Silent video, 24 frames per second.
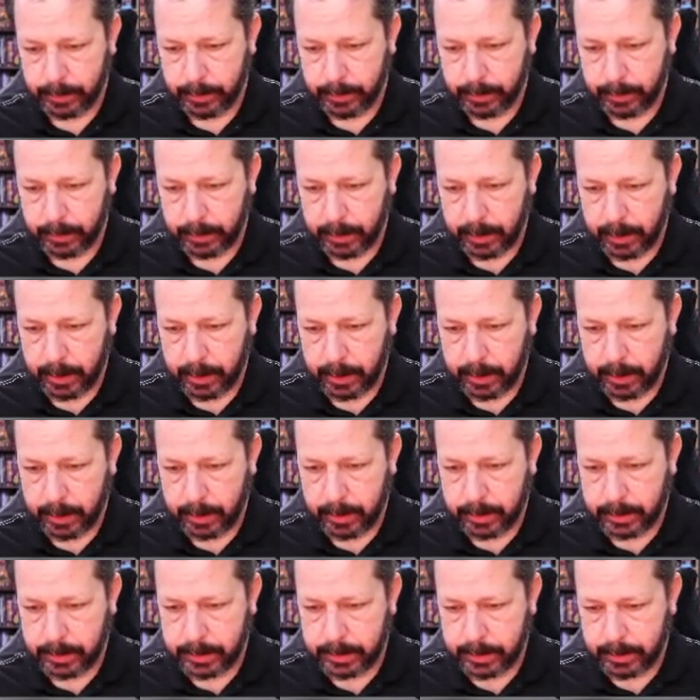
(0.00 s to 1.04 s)

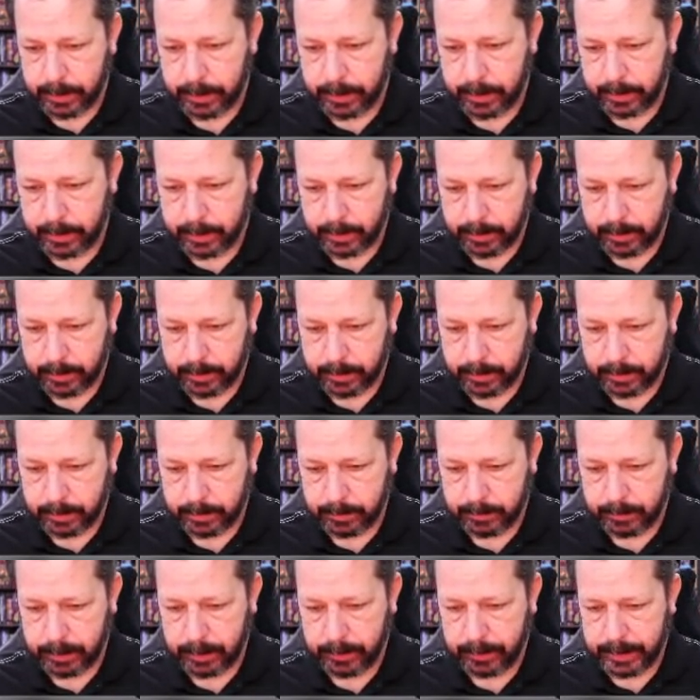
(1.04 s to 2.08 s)
and
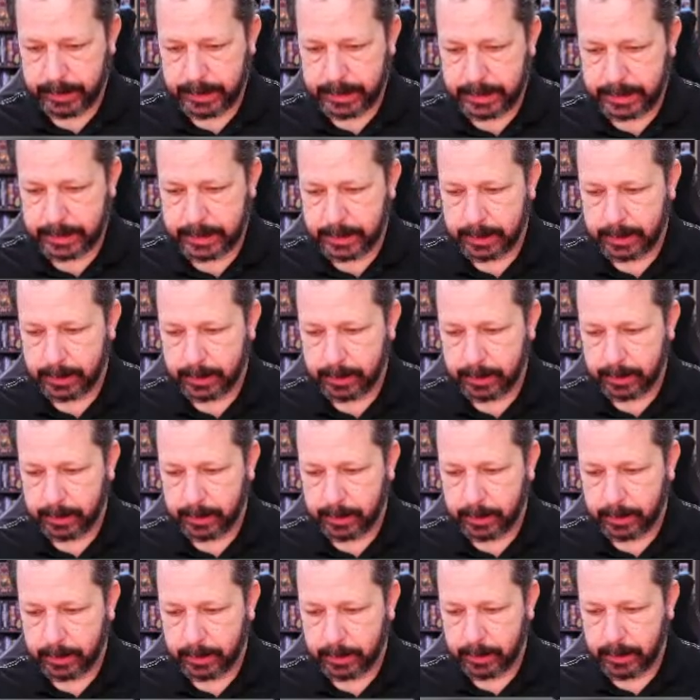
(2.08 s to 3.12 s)
there it is.
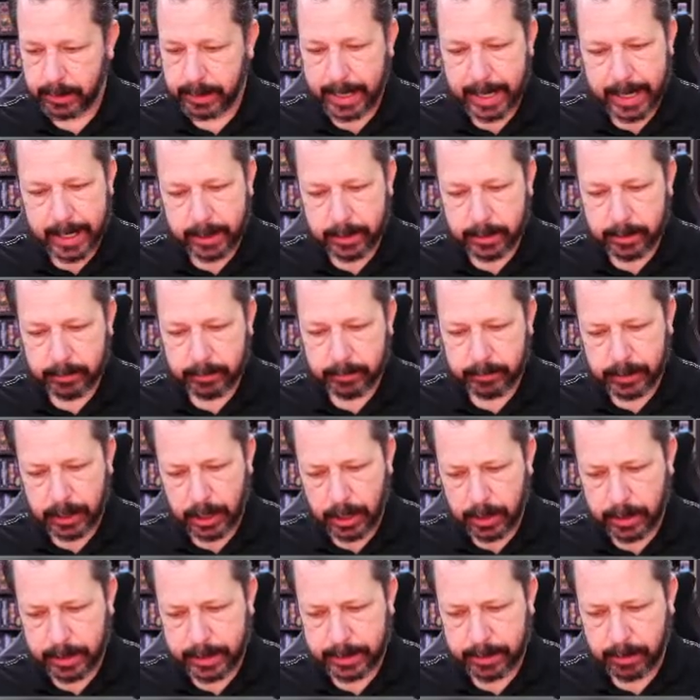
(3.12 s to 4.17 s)
You can't
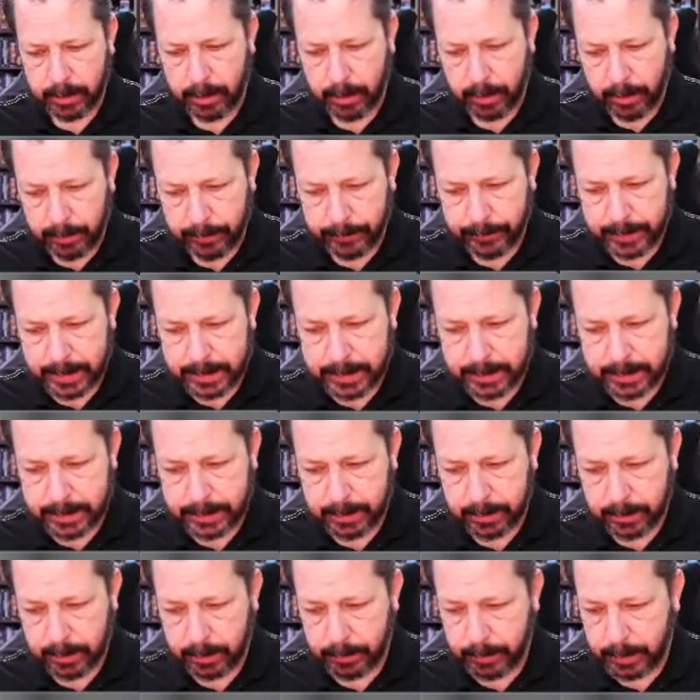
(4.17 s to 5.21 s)
turn it off
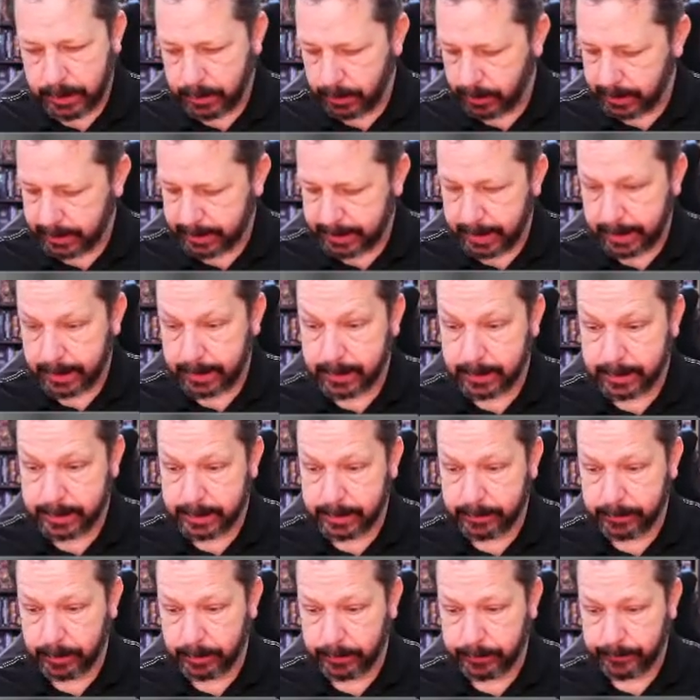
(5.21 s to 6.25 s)
necessarily, but you can set it to
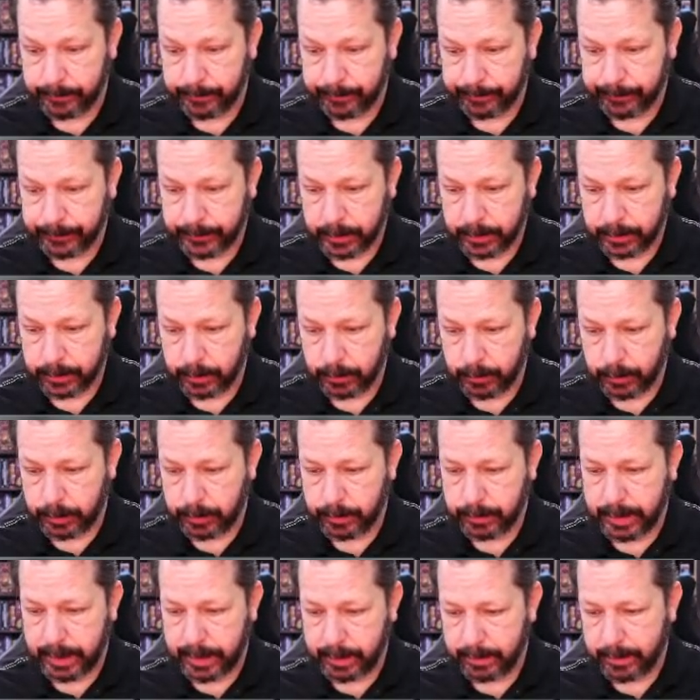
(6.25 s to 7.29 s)
0. So we'll
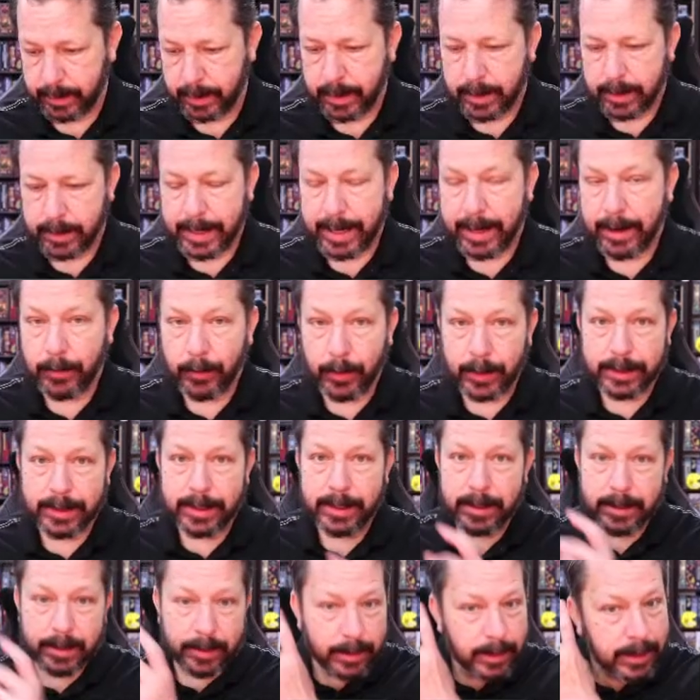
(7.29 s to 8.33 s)
do that. Now, one
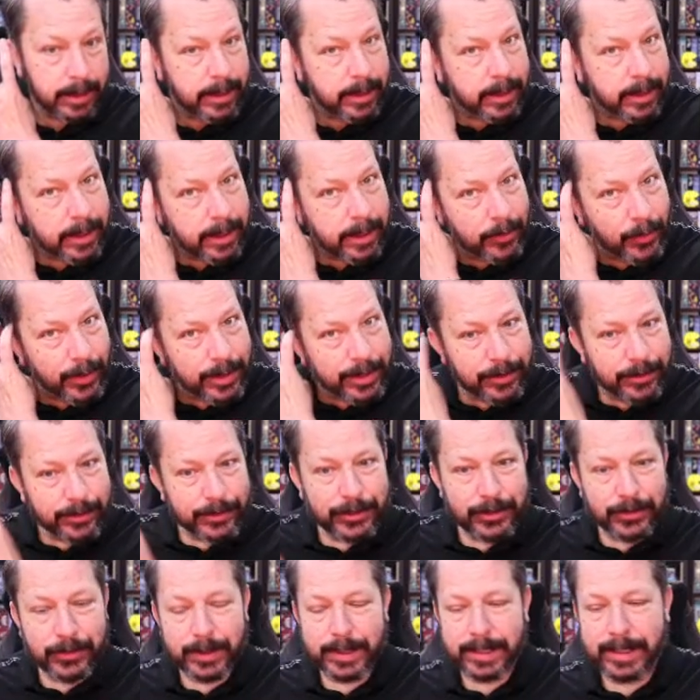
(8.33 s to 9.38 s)
thing, when you're
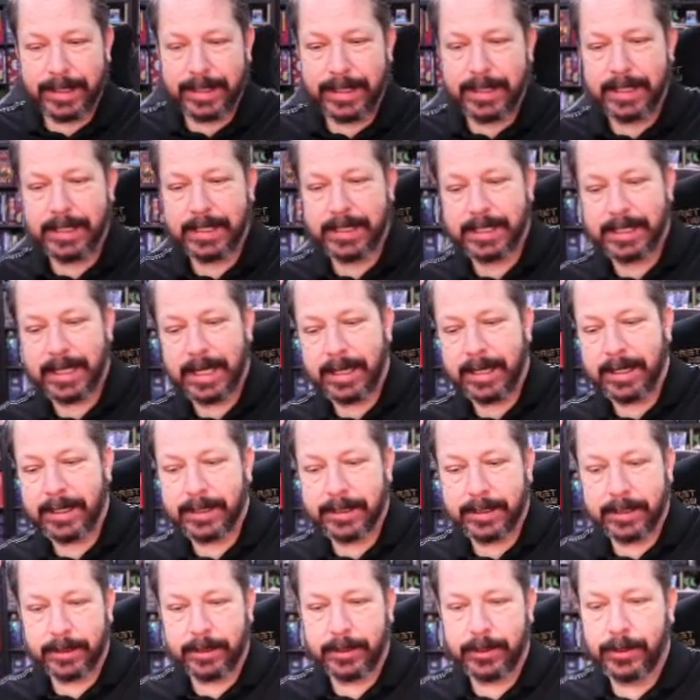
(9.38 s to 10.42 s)
doing these
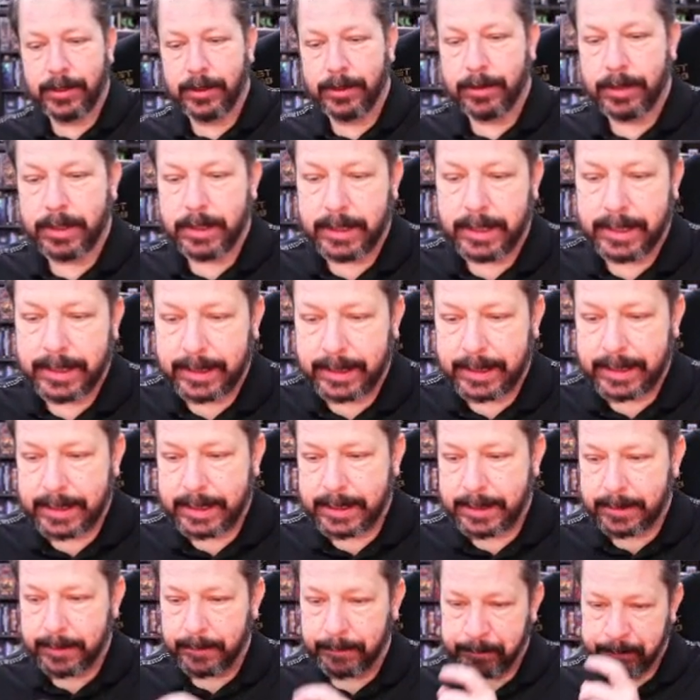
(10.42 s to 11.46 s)
settings in Cura at
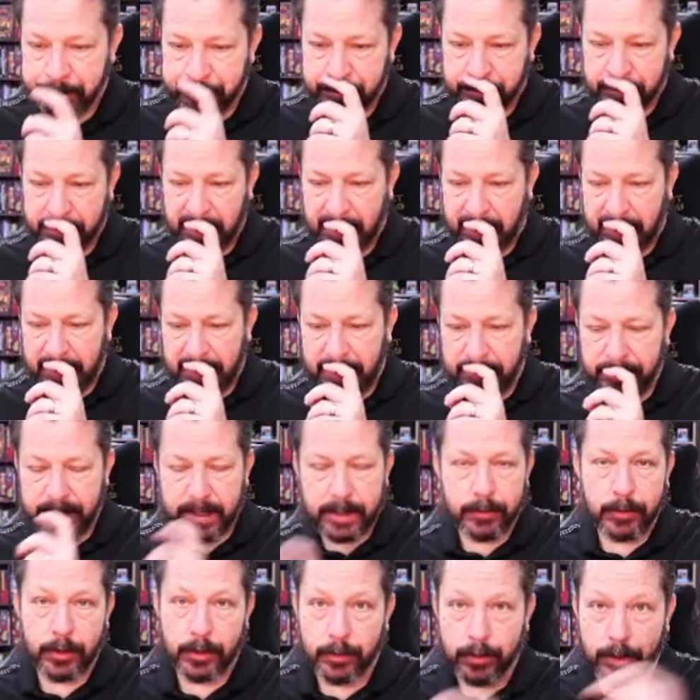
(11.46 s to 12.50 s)
least,
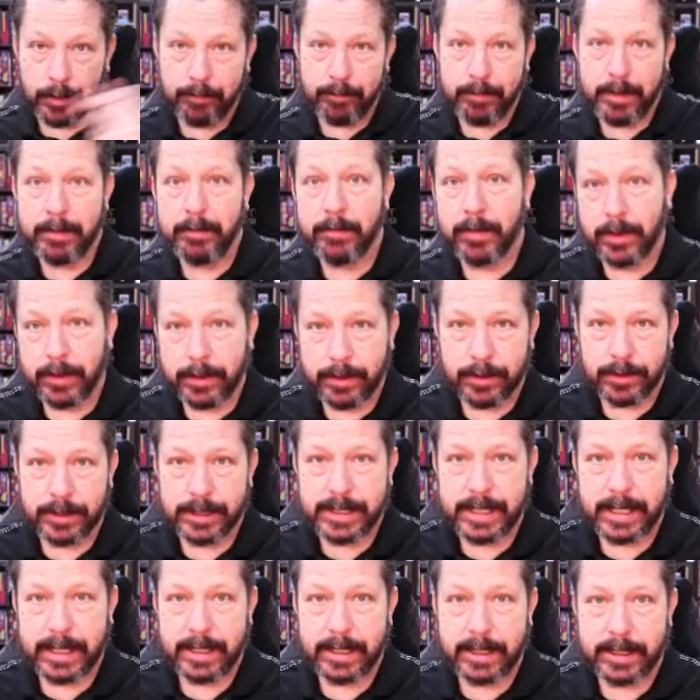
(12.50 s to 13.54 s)
it will remember your
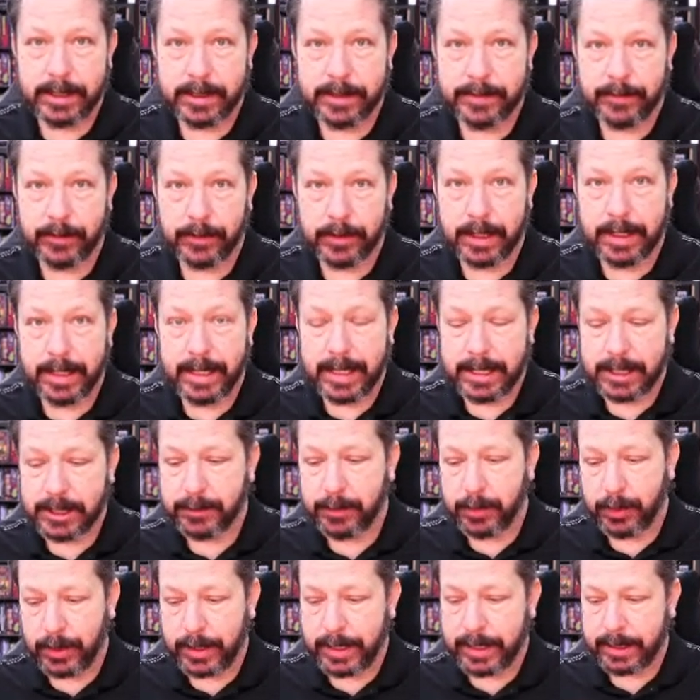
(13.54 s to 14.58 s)
settings for the
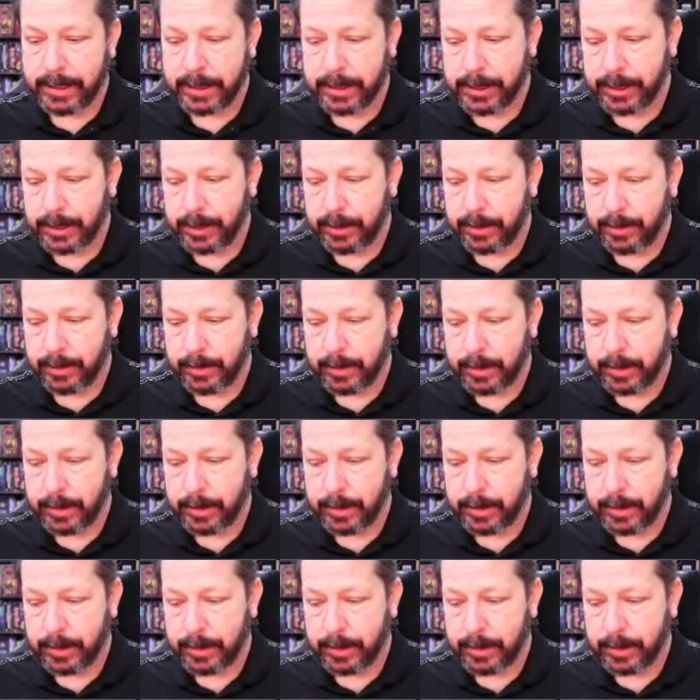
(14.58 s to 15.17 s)
next print. So